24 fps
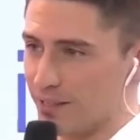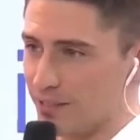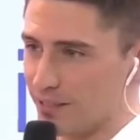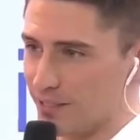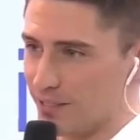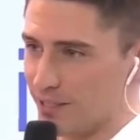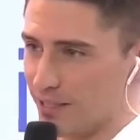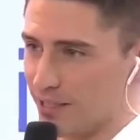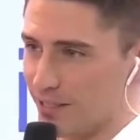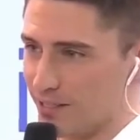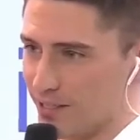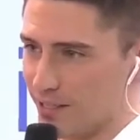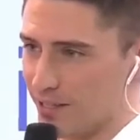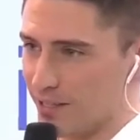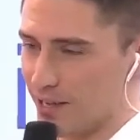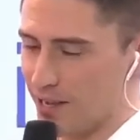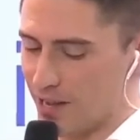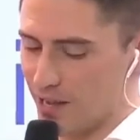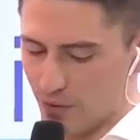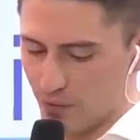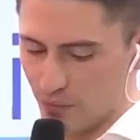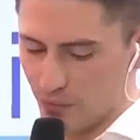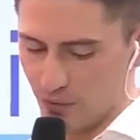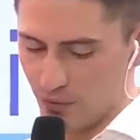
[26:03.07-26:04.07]

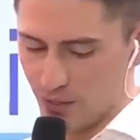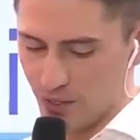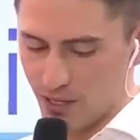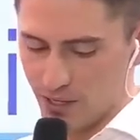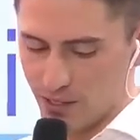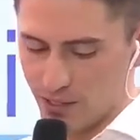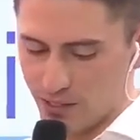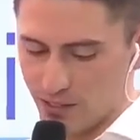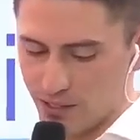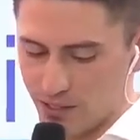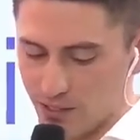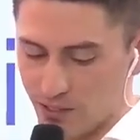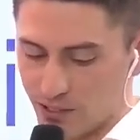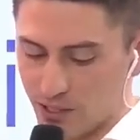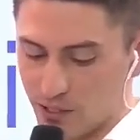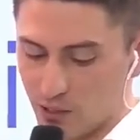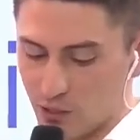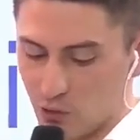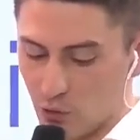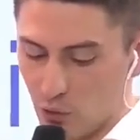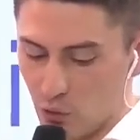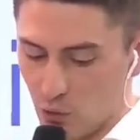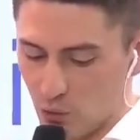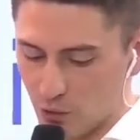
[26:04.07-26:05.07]
NCTF since its
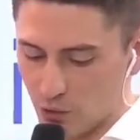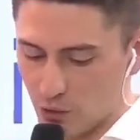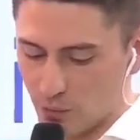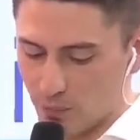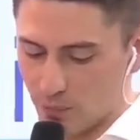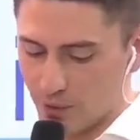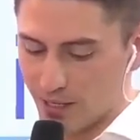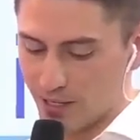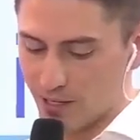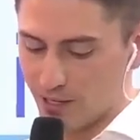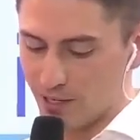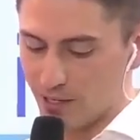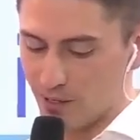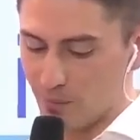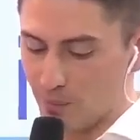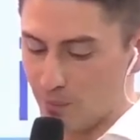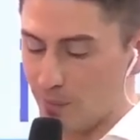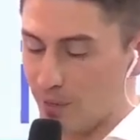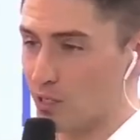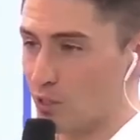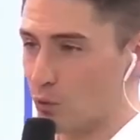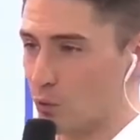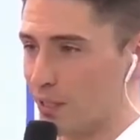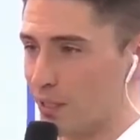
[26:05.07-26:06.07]
launch back in May